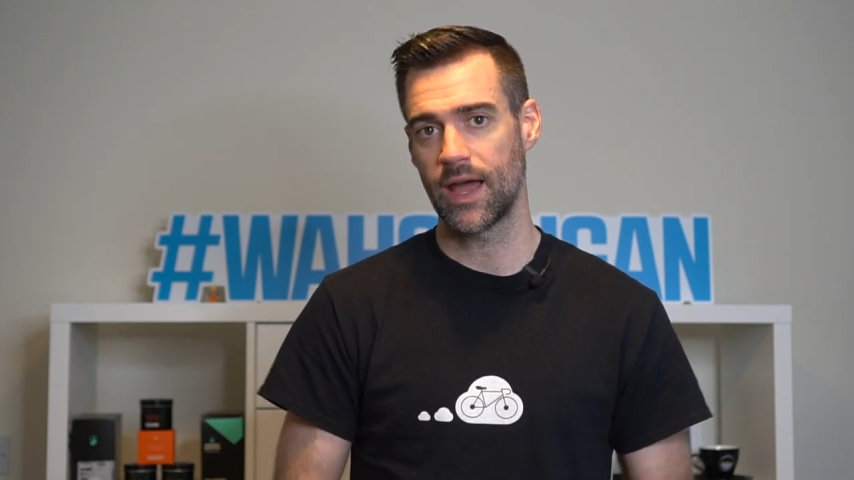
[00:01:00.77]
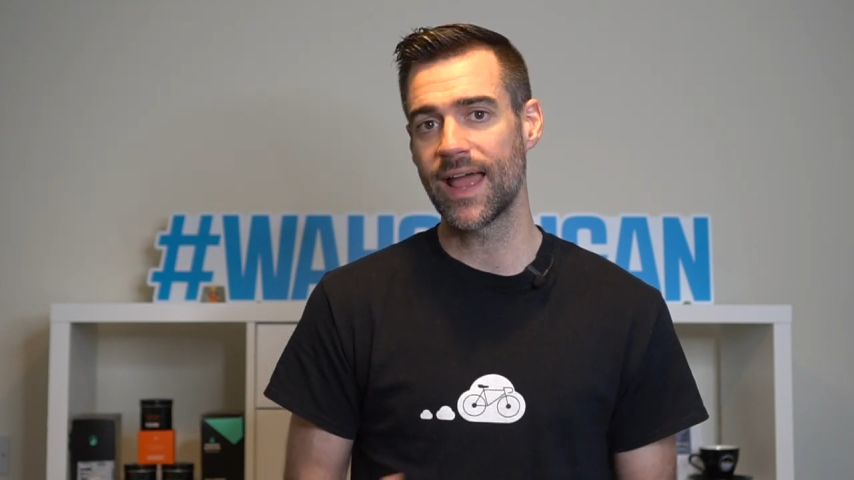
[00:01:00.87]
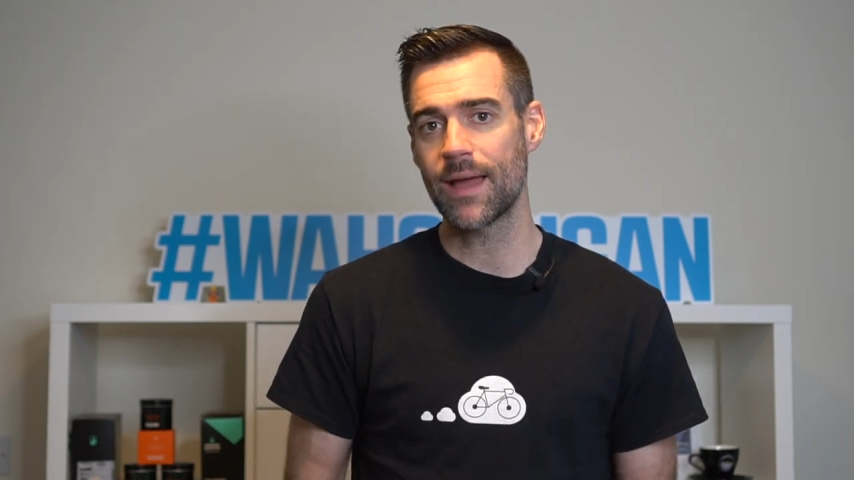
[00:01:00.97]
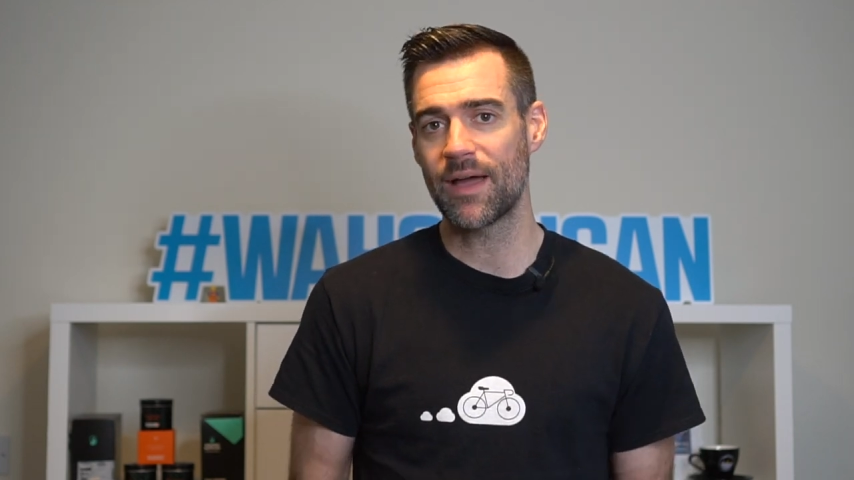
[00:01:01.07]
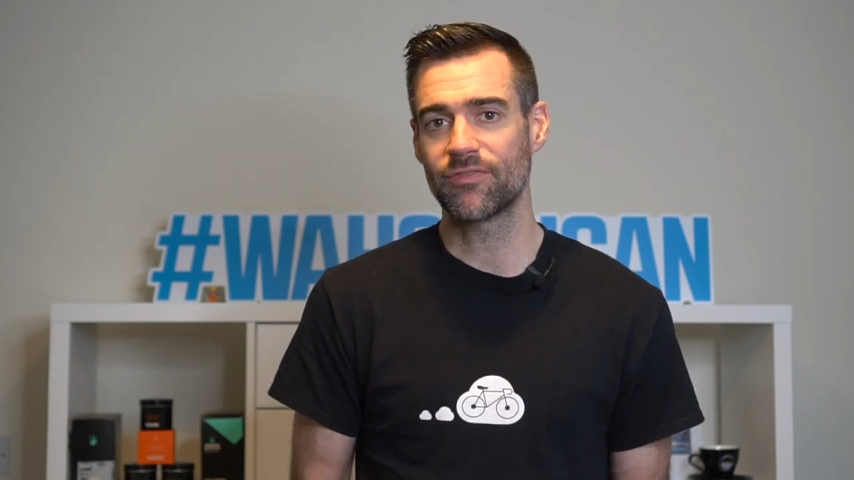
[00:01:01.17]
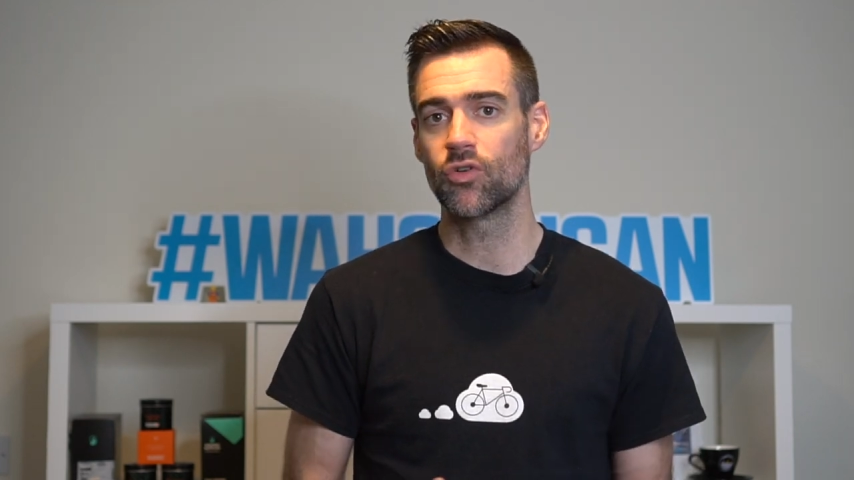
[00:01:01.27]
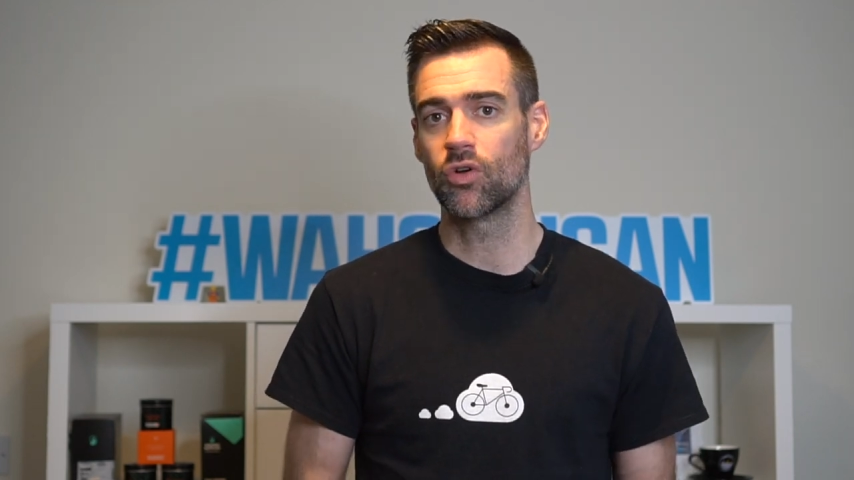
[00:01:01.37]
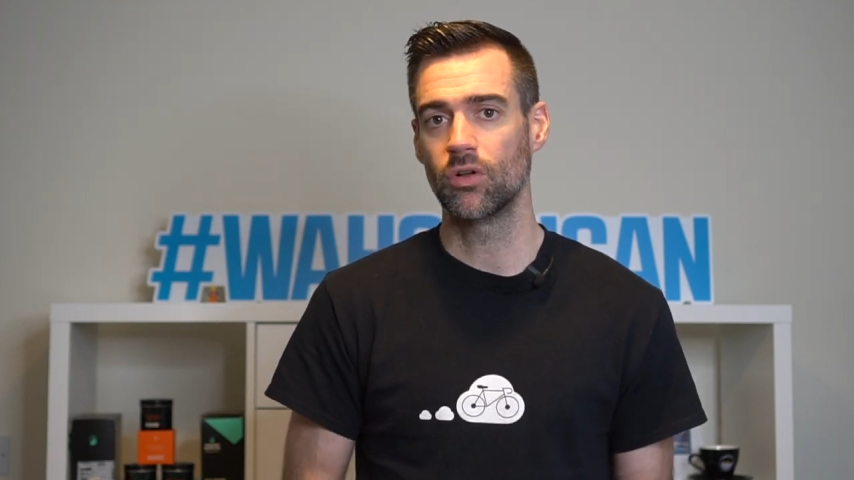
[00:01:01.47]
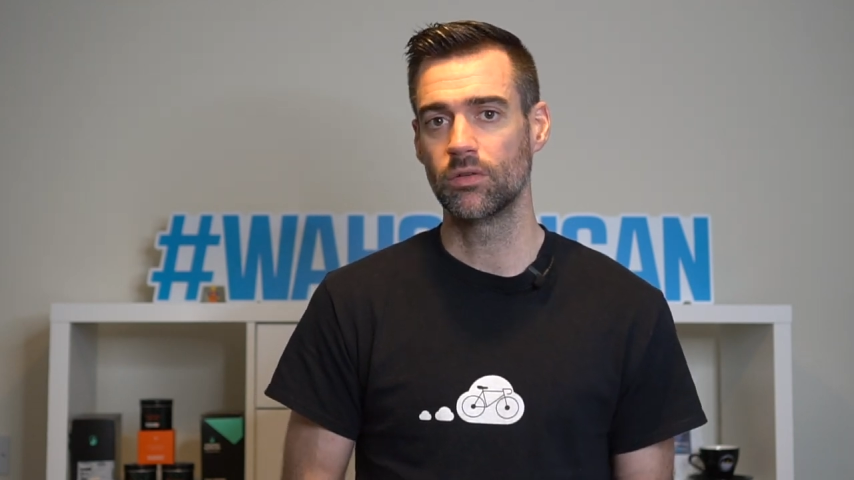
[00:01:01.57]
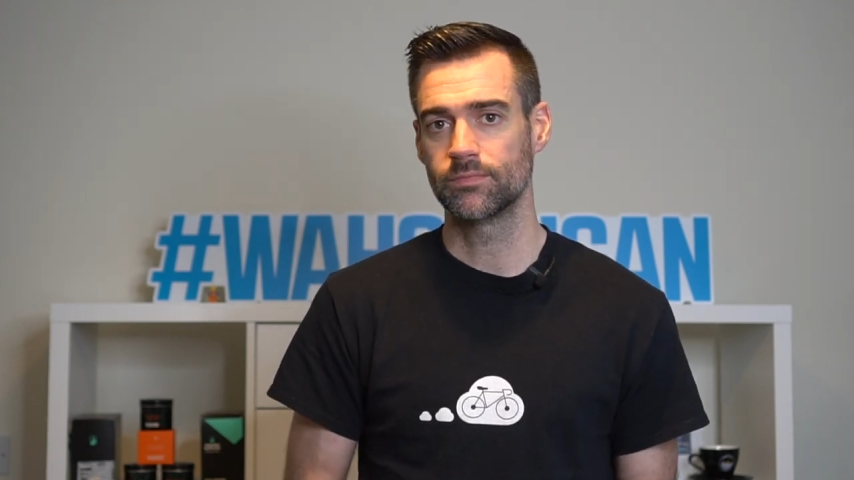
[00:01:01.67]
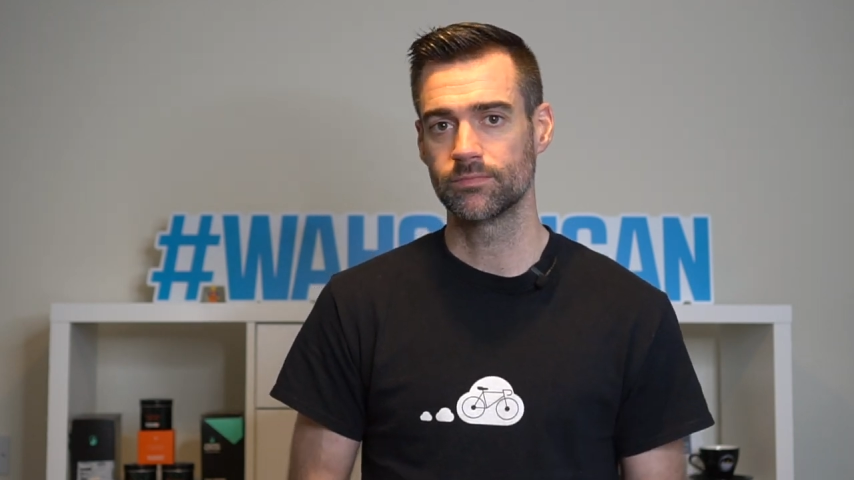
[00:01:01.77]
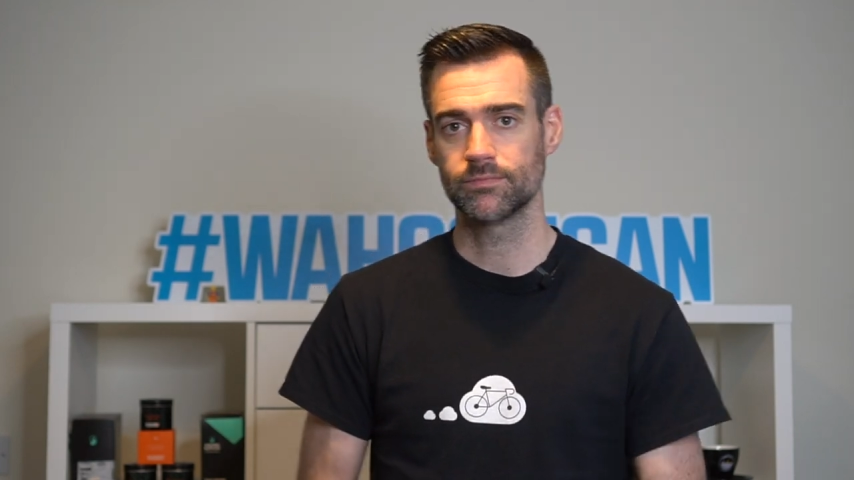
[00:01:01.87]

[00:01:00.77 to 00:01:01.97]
I am, after all,